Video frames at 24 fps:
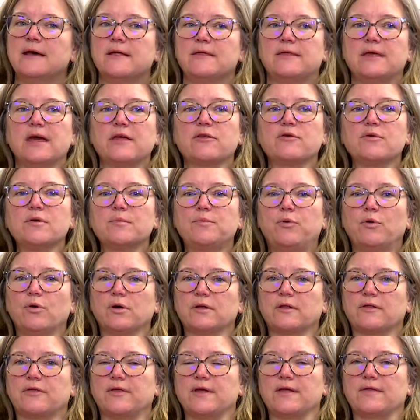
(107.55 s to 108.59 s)
The other
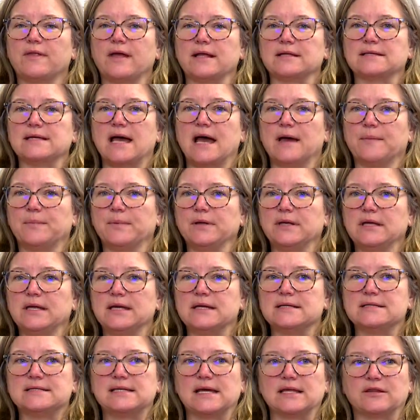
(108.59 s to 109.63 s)
important thing that's happened
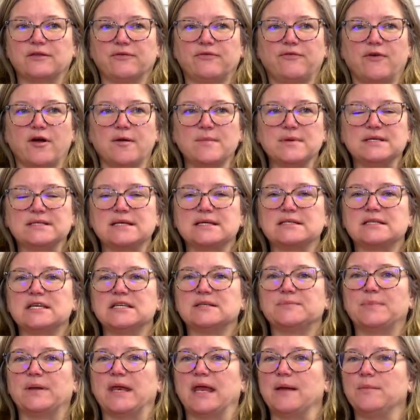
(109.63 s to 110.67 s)
is that the pharmacist
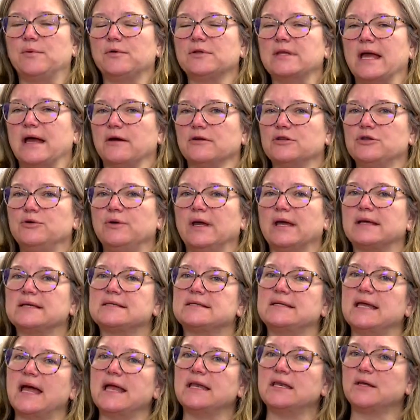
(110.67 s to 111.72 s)
has been able now to
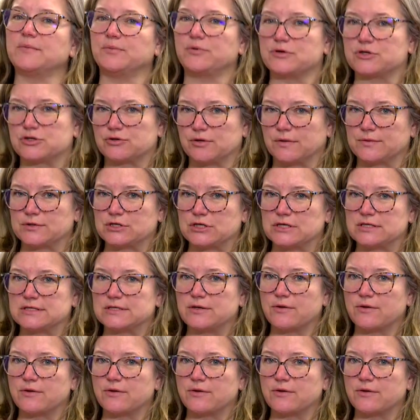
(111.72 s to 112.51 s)
extend a prescription.